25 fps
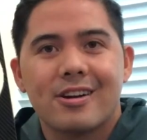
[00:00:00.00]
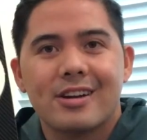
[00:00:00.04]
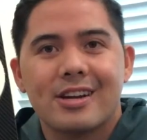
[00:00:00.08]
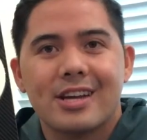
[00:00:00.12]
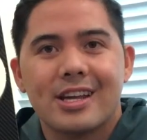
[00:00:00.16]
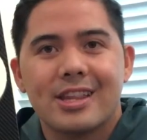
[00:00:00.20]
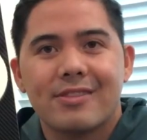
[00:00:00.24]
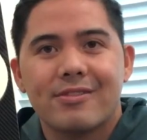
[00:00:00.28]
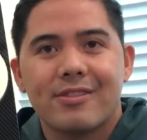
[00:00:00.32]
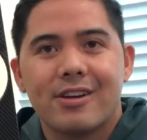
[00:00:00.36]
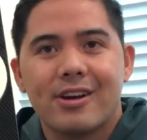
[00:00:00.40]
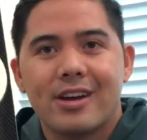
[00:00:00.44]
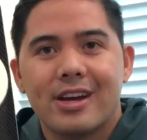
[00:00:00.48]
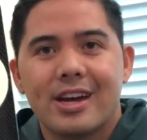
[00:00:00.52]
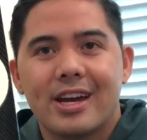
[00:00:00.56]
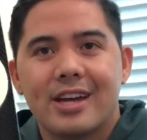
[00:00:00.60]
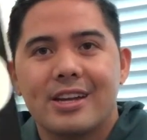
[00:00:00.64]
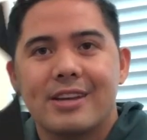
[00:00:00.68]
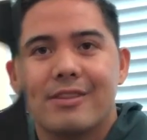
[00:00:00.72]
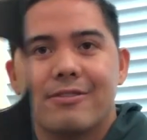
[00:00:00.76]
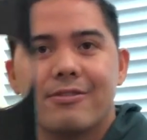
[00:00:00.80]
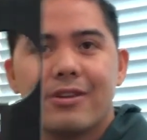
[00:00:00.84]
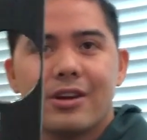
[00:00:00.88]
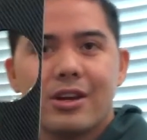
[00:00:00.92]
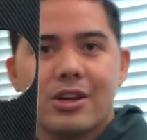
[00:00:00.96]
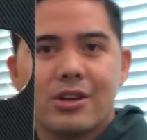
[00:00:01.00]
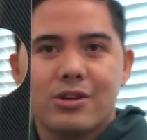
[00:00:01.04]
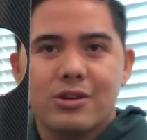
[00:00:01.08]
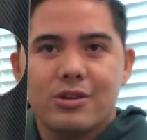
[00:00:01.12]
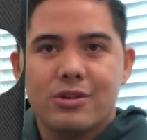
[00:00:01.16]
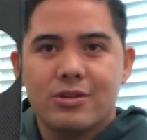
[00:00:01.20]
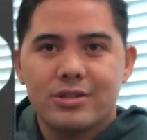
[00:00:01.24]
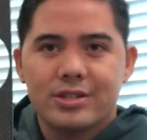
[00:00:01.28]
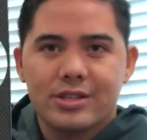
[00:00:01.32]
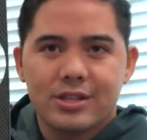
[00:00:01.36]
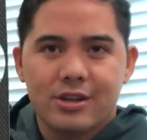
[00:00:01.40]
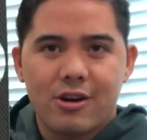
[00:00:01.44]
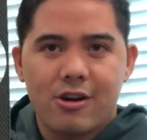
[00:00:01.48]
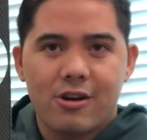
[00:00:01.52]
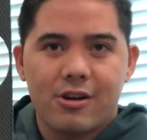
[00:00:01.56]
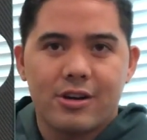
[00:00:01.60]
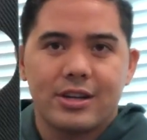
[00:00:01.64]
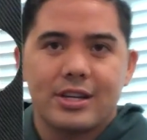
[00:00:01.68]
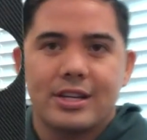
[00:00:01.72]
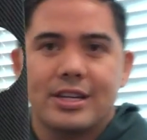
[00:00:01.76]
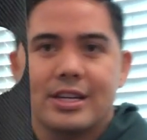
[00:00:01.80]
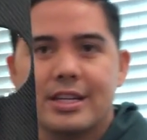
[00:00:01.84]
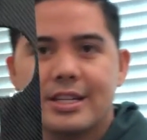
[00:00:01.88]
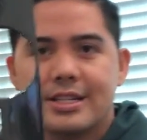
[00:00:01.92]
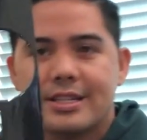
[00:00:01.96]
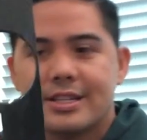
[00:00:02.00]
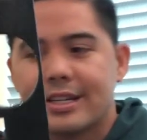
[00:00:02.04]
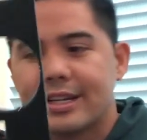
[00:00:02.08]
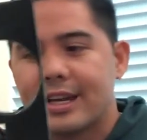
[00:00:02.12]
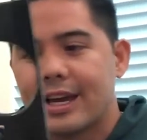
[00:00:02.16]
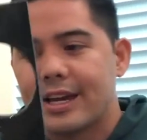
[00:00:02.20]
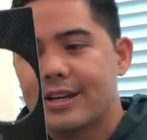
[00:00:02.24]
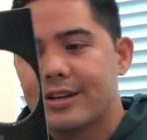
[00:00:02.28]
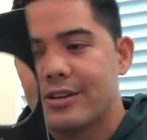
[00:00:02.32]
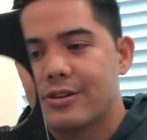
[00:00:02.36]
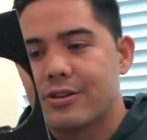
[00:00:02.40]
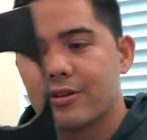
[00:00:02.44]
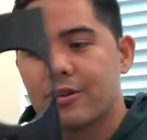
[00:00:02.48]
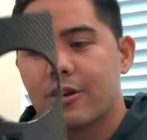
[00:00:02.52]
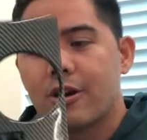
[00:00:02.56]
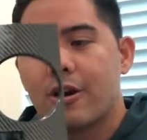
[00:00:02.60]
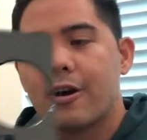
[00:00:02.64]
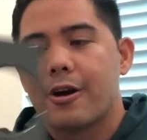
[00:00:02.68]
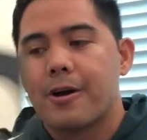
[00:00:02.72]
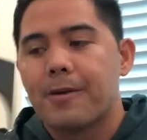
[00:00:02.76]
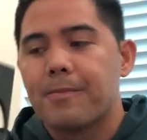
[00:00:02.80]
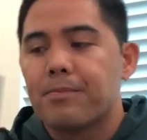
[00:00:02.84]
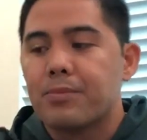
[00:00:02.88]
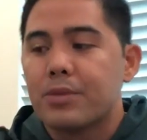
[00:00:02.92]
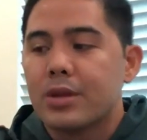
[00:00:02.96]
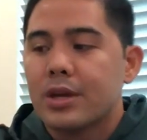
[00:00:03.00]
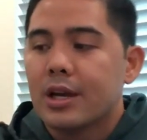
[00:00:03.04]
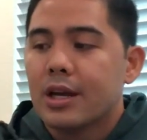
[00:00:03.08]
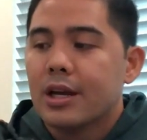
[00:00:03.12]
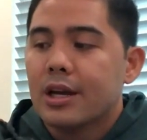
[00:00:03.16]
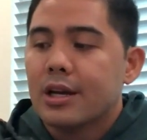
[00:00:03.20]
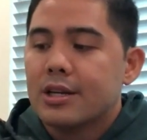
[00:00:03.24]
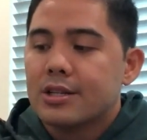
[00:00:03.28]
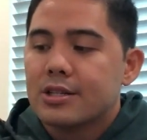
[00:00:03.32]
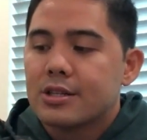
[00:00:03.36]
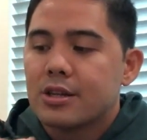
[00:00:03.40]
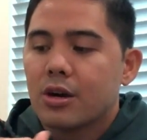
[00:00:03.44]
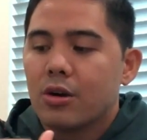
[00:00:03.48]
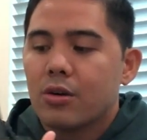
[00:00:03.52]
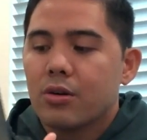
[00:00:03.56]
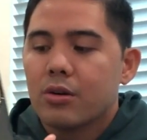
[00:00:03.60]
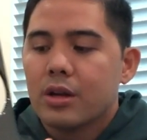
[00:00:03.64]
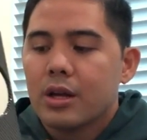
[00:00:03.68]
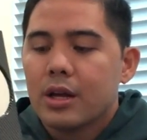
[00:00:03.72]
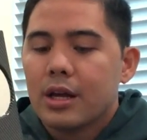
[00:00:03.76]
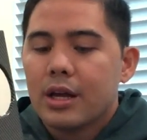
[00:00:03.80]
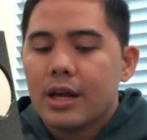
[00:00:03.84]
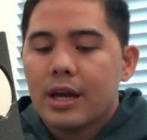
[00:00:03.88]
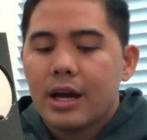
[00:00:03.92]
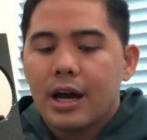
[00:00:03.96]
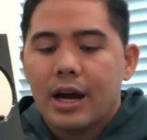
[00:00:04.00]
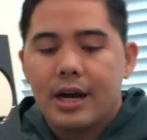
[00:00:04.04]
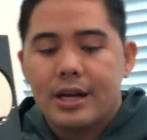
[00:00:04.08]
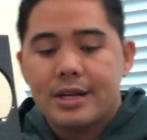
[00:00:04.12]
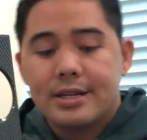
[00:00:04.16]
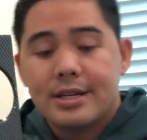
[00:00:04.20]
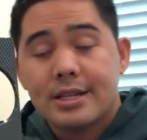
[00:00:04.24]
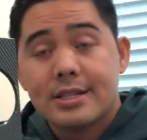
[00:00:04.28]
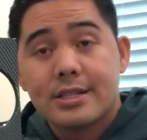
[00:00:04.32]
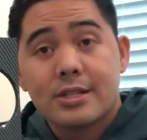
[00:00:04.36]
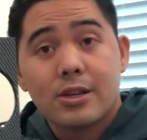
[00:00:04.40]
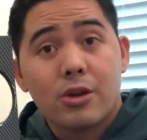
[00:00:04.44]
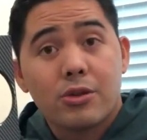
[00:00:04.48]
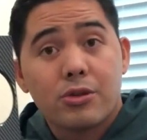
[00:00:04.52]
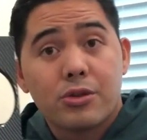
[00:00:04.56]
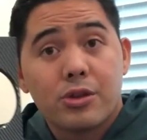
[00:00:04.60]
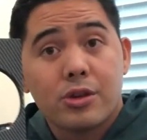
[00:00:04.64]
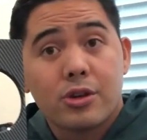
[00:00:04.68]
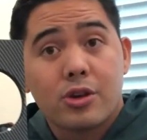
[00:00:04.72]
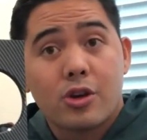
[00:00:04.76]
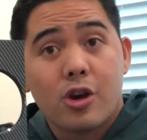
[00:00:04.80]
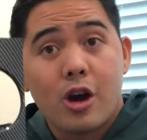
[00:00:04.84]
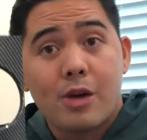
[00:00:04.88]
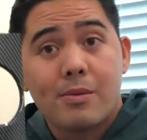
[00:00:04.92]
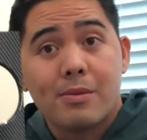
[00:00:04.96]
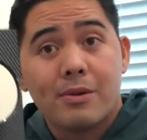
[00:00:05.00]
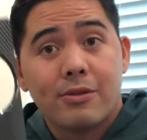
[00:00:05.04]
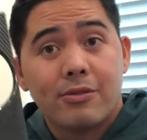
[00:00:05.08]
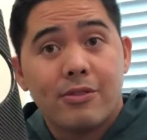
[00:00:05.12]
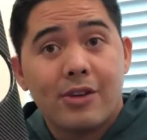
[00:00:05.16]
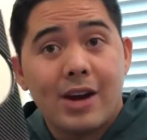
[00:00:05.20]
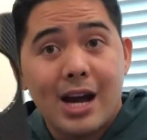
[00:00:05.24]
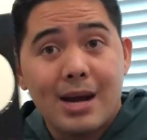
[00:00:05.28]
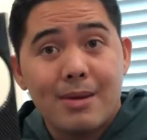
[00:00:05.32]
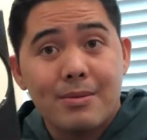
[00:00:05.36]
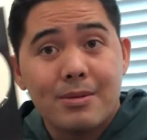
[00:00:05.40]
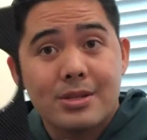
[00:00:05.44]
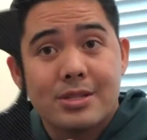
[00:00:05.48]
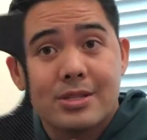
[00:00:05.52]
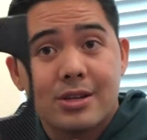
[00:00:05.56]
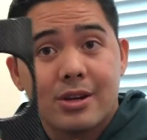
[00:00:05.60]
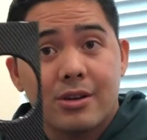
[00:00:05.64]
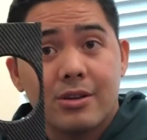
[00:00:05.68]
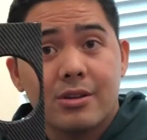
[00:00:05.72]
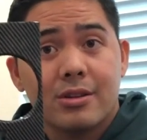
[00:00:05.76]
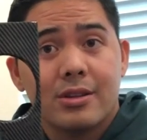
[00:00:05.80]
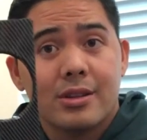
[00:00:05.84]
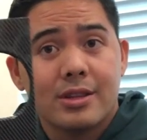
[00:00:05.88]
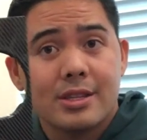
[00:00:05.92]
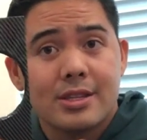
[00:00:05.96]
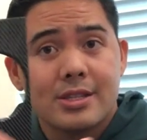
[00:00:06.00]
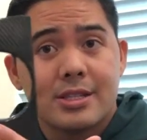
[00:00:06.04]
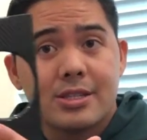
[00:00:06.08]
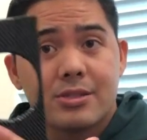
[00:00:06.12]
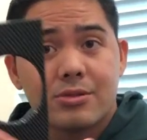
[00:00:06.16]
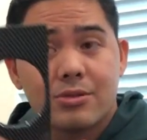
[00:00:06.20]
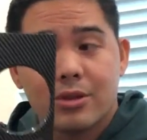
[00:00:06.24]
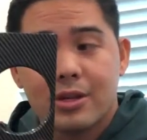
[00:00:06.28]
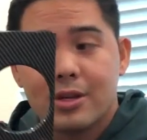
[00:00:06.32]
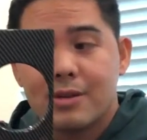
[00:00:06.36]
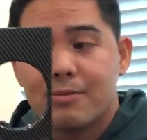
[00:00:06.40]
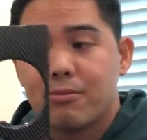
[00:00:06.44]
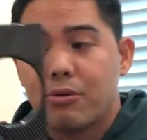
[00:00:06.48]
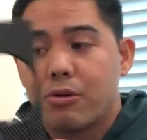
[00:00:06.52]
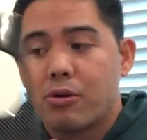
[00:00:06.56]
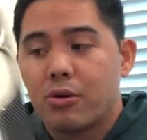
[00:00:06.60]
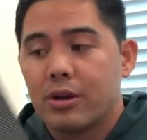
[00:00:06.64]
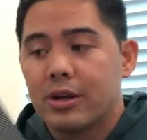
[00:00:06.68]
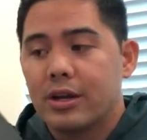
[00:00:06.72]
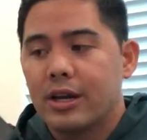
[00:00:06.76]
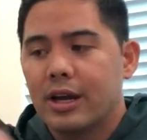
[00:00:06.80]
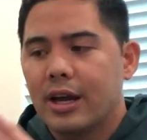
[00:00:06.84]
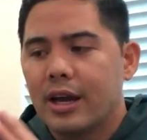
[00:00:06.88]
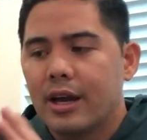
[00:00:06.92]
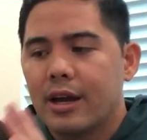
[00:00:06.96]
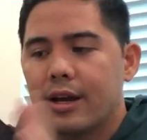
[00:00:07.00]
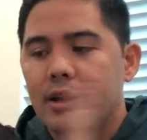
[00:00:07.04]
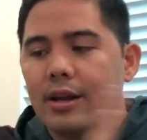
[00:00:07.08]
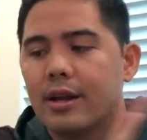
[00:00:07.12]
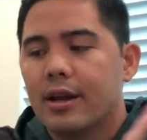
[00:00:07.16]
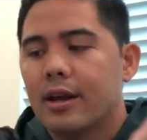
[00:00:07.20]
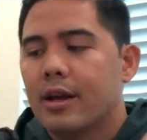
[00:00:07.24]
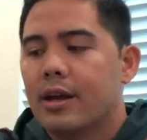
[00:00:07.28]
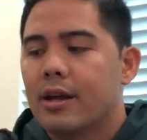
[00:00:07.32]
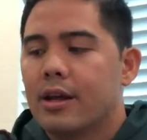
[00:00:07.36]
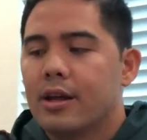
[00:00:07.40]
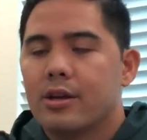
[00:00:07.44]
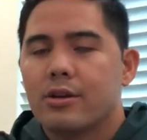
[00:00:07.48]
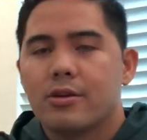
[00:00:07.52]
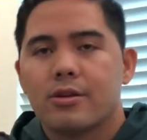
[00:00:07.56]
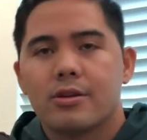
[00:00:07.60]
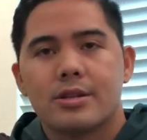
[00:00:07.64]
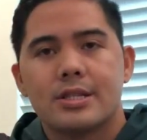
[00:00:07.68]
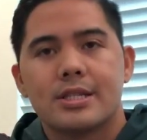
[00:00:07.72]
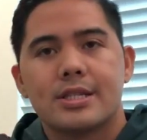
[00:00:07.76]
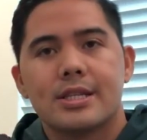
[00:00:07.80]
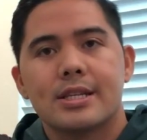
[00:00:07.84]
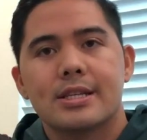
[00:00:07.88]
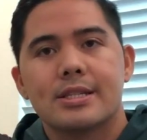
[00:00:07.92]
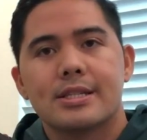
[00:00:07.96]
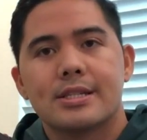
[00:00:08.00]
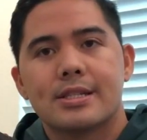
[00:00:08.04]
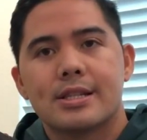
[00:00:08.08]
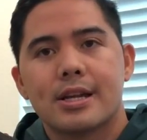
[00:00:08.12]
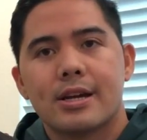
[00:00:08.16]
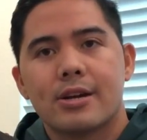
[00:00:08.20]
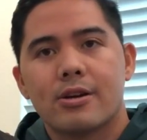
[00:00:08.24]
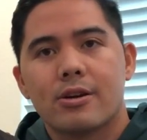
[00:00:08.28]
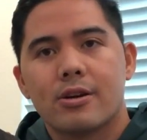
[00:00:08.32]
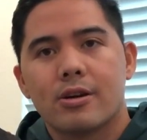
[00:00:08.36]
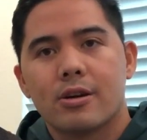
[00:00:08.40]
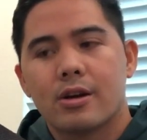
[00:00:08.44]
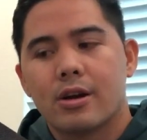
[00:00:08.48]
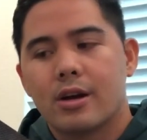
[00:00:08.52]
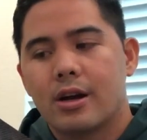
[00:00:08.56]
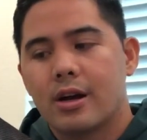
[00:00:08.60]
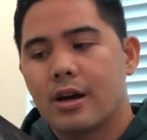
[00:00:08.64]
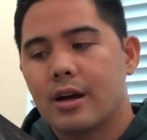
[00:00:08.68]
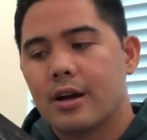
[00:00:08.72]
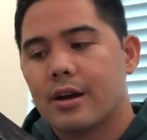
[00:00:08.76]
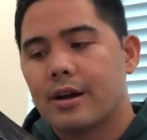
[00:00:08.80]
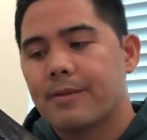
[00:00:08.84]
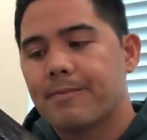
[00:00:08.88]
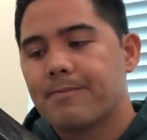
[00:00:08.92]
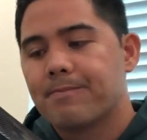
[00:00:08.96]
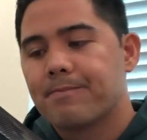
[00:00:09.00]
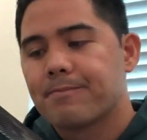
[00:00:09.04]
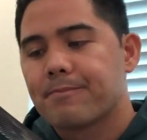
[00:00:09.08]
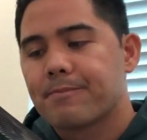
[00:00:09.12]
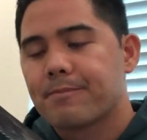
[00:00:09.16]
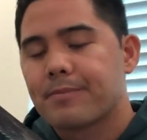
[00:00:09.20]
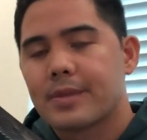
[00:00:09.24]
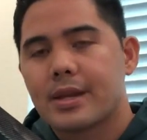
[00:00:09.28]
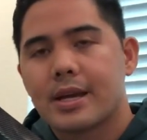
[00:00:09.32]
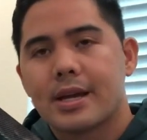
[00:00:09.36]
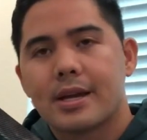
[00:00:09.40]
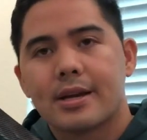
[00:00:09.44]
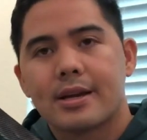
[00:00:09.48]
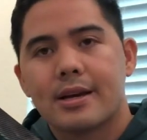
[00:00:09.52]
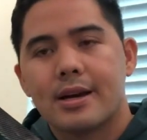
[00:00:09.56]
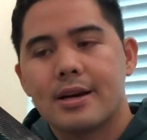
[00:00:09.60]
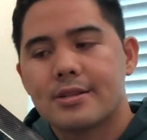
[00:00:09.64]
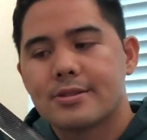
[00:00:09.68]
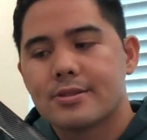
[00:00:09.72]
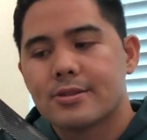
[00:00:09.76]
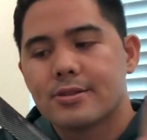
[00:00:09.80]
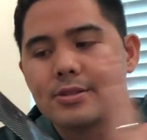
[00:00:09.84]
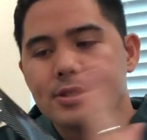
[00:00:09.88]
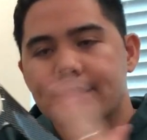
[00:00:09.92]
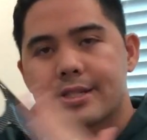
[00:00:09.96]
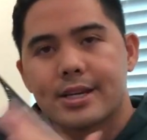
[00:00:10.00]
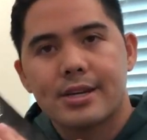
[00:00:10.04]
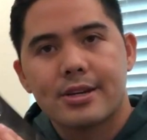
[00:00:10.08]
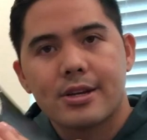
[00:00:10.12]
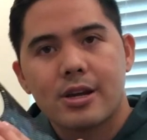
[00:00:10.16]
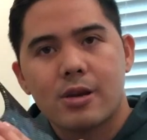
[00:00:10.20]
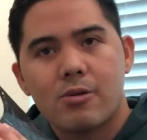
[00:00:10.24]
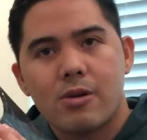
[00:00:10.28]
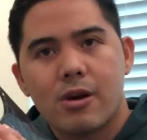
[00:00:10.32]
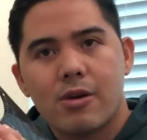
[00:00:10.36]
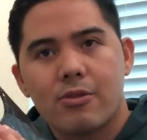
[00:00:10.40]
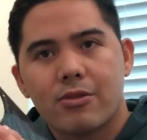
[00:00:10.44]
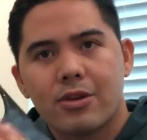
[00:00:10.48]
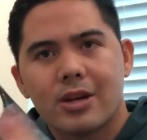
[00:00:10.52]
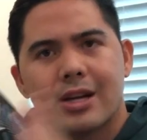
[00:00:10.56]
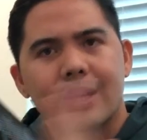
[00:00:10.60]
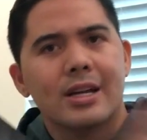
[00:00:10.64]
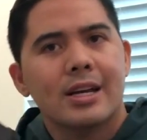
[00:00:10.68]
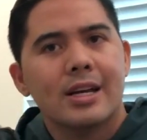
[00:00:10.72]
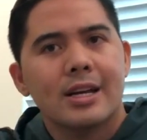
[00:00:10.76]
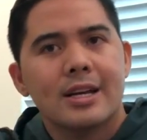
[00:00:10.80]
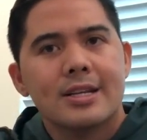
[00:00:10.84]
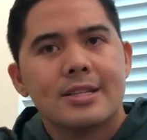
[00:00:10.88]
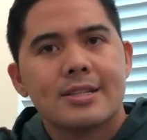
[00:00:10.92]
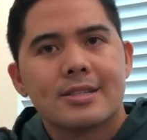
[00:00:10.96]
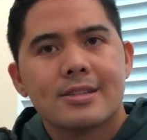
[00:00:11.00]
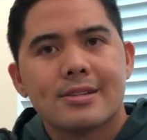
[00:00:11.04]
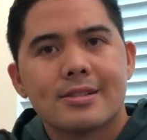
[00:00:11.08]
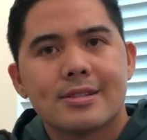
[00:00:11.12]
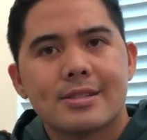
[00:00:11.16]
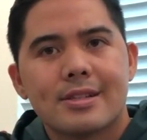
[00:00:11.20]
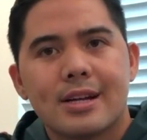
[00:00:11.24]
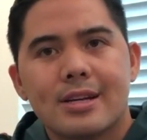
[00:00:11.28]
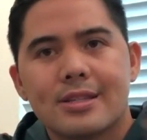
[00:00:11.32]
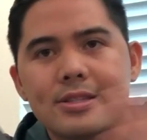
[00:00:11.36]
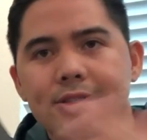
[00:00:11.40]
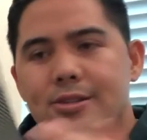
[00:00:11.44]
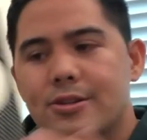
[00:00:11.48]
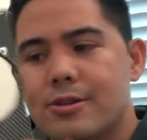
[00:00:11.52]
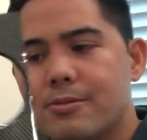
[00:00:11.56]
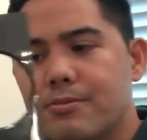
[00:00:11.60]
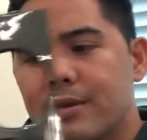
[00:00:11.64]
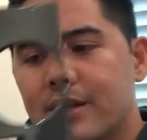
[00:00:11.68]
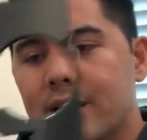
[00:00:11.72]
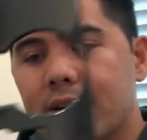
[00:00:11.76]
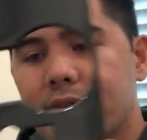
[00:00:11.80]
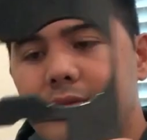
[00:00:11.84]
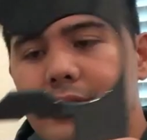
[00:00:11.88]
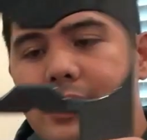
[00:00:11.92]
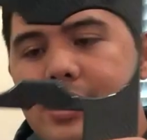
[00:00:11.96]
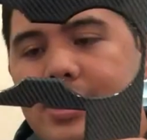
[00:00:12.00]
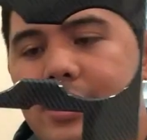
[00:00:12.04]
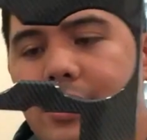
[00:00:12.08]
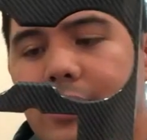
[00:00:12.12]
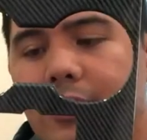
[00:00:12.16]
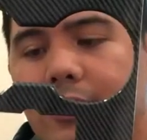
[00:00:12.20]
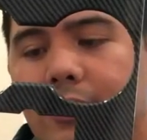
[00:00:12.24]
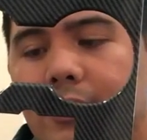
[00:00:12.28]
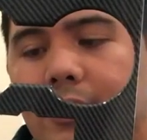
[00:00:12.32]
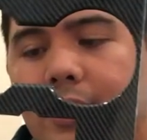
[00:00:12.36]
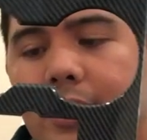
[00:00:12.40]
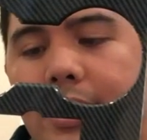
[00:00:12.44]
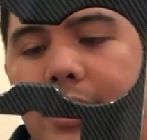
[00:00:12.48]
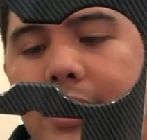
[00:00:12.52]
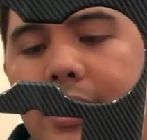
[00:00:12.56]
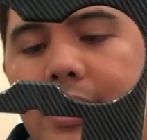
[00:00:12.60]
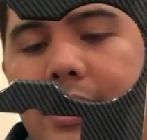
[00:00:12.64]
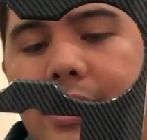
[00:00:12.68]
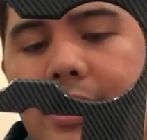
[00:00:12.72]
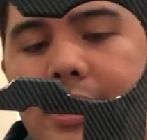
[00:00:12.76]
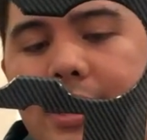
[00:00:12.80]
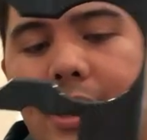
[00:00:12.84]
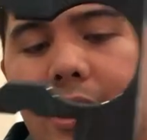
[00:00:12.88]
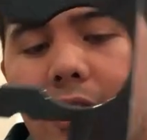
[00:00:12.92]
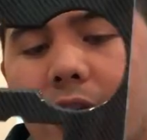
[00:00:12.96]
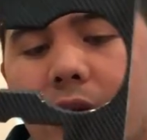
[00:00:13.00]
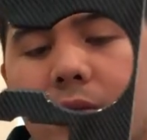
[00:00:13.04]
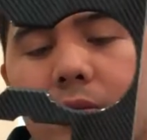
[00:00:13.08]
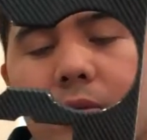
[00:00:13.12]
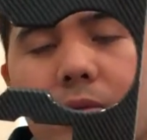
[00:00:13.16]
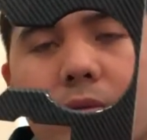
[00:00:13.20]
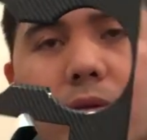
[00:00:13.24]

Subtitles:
it at the very end if you use a card key to get in your car. So it doesn't go through the carbon fiber, so this is really important. And you're gonna see the center console, it's gonna go over it, so it's not too big of a deal. Now,